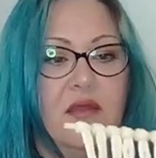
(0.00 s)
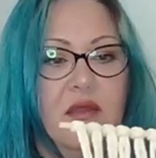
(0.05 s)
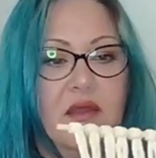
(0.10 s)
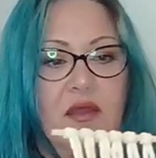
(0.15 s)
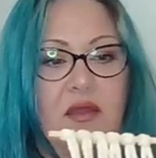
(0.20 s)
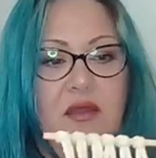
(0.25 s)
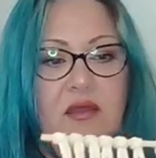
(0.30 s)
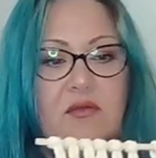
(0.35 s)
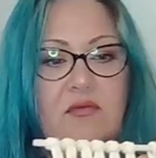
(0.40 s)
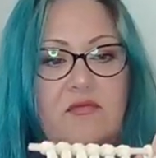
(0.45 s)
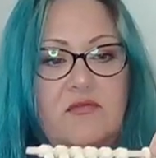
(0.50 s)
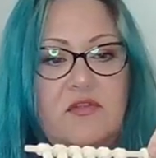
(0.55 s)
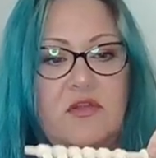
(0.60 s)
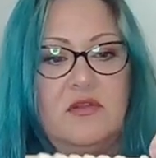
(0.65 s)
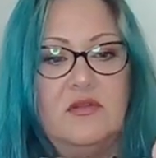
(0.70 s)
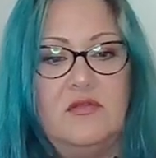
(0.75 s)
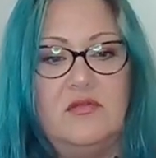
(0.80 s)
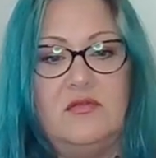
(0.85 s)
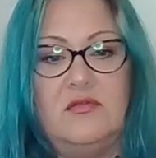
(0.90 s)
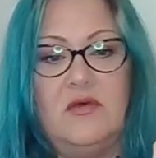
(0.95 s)
have done
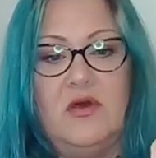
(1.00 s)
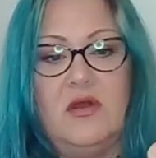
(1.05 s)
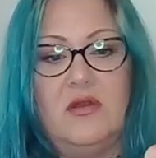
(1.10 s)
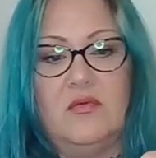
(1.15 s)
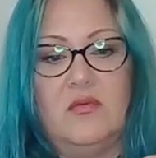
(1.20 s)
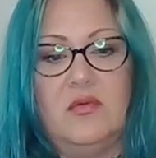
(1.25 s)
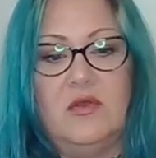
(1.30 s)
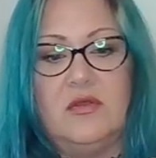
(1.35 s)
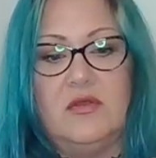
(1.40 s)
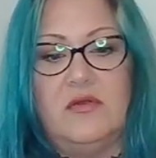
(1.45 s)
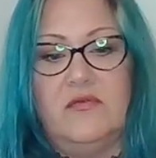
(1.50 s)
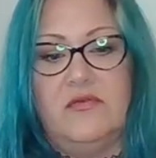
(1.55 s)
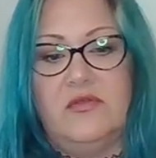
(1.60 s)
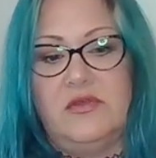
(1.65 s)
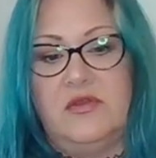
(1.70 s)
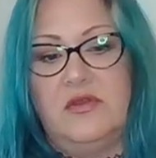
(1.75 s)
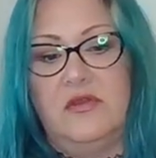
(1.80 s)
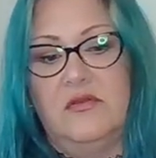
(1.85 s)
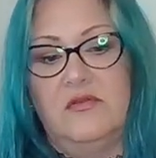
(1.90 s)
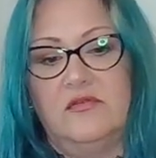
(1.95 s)
a lot of work over the
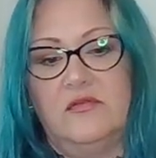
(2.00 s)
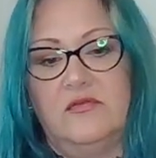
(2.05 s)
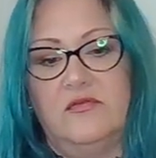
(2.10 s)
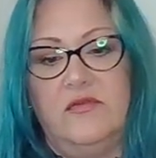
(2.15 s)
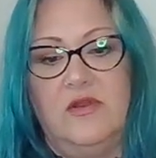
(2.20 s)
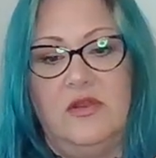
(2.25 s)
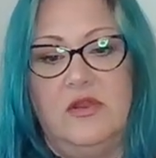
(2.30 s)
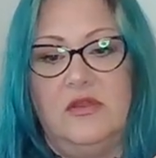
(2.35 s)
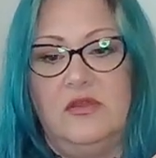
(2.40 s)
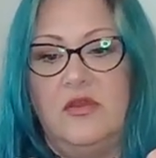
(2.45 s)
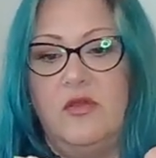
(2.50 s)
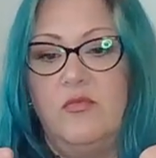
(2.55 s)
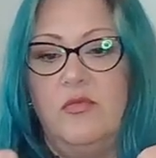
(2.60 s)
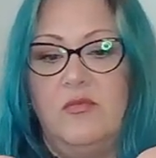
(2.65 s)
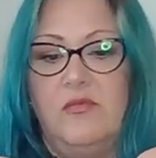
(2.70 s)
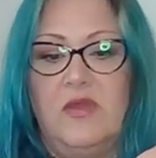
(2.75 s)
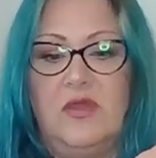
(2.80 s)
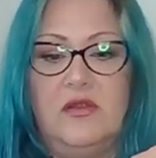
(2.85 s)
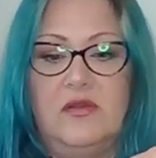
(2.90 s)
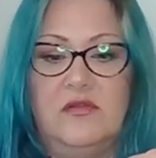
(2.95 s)
years of finding coping
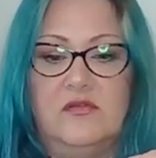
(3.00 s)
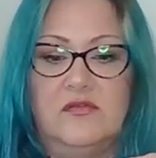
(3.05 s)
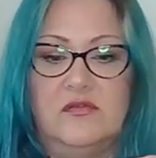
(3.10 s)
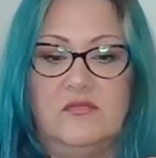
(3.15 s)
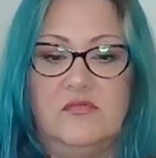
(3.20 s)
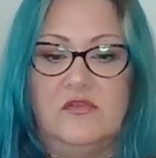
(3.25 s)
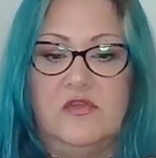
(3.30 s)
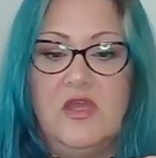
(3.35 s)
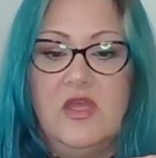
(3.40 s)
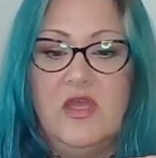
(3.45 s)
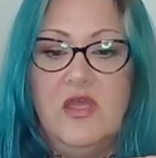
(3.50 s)
mechanisms,